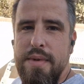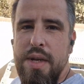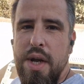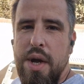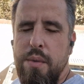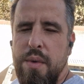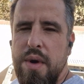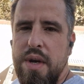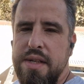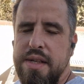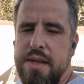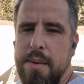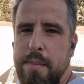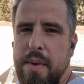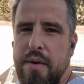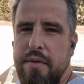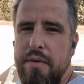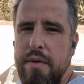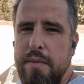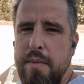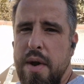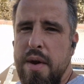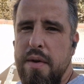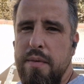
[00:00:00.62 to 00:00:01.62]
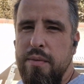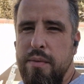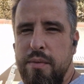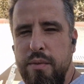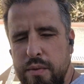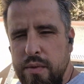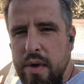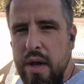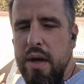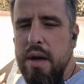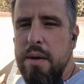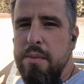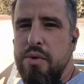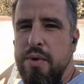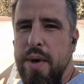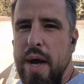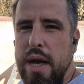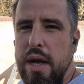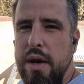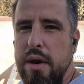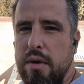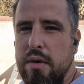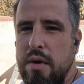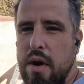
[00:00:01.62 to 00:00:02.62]
What is up, everyone? Welcome to
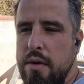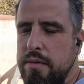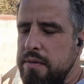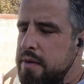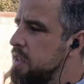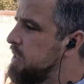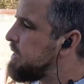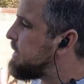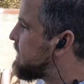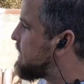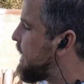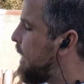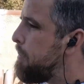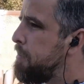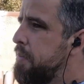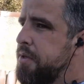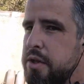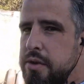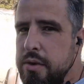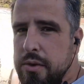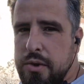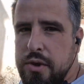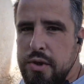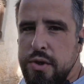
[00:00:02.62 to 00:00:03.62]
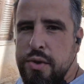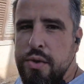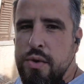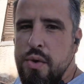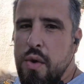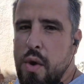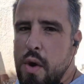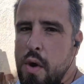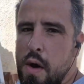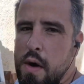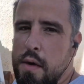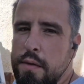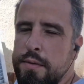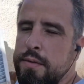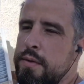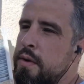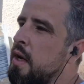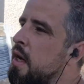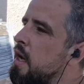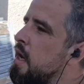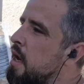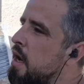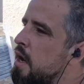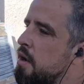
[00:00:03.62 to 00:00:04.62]
AeginaCraft. This is episode 2 of
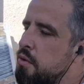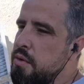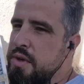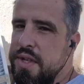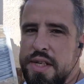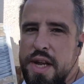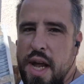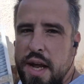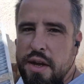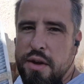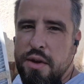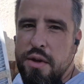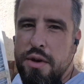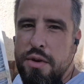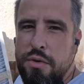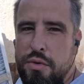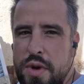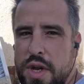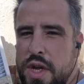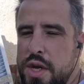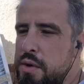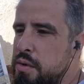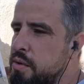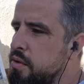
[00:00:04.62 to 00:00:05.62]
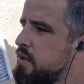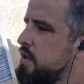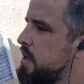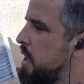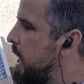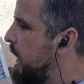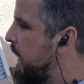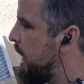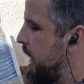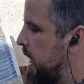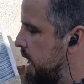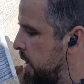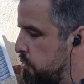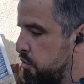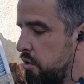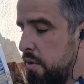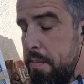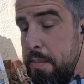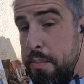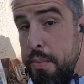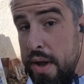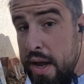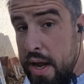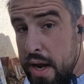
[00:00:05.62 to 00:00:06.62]
Recycle, Reuse and
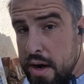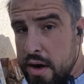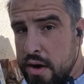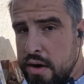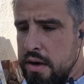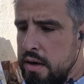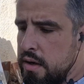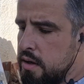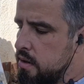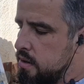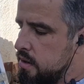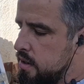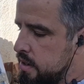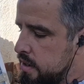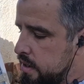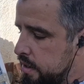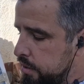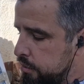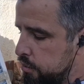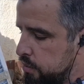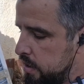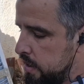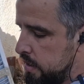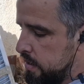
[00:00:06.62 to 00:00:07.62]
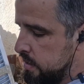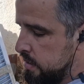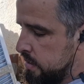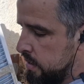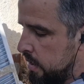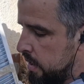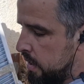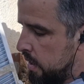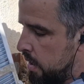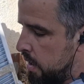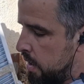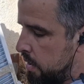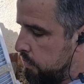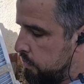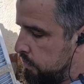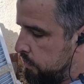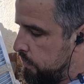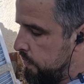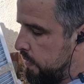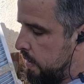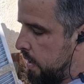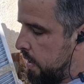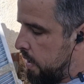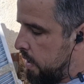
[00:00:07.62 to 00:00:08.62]
Repair series,
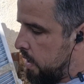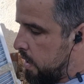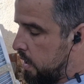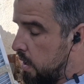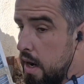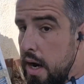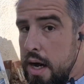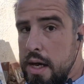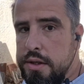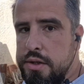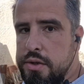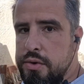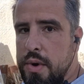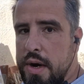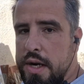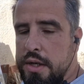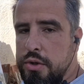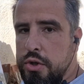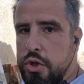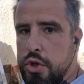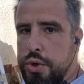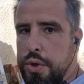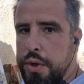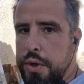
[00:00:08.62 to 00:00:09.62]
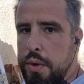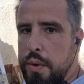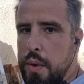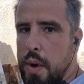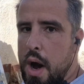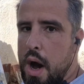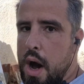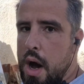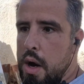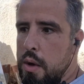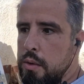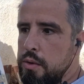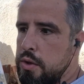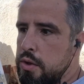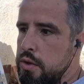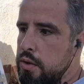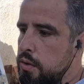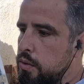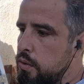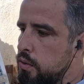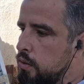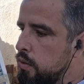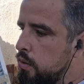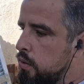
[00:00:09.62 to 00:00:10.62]
where I'll try to show you how
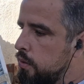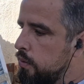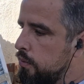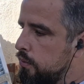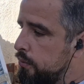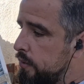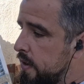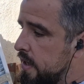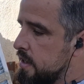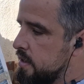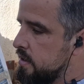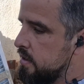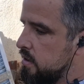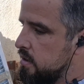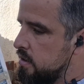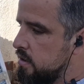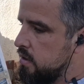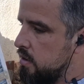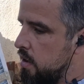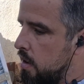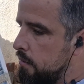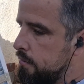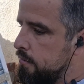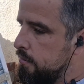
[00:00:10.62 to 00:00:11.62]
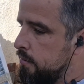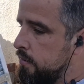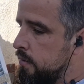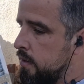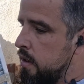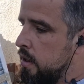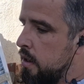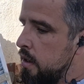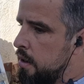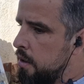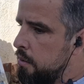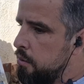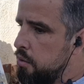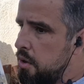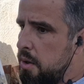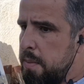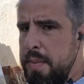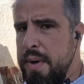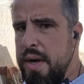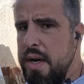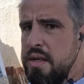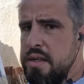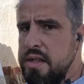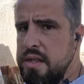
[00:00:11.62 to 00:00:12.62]
to fix stuff,
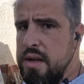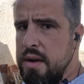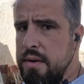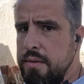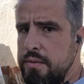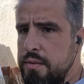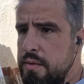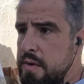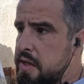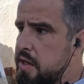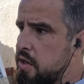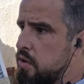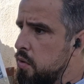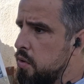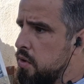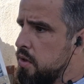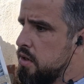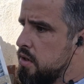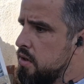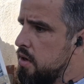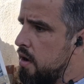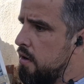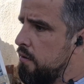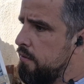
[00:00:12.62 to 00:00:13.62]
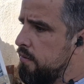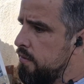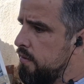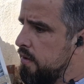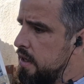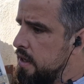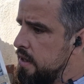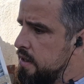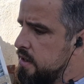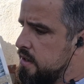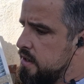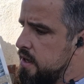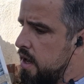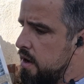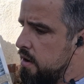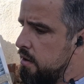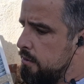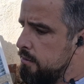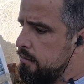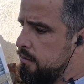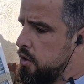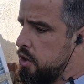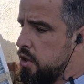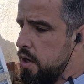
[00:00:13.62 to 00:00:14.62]
repair stuff, restore stuff, instead
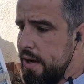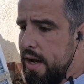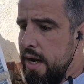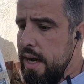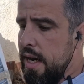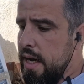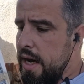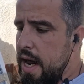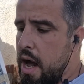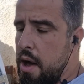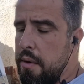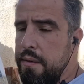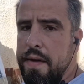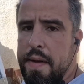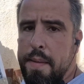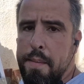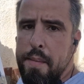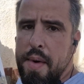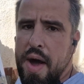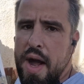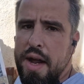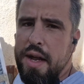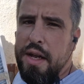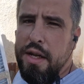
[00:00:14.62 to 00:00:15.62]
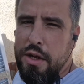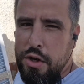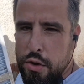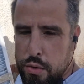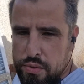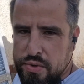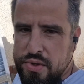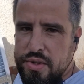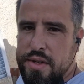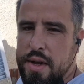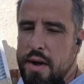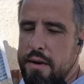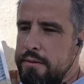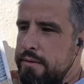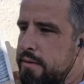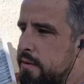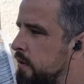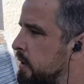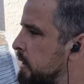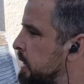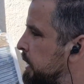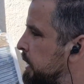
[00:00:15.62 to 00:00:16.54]
of chucking it out and buying new stuff.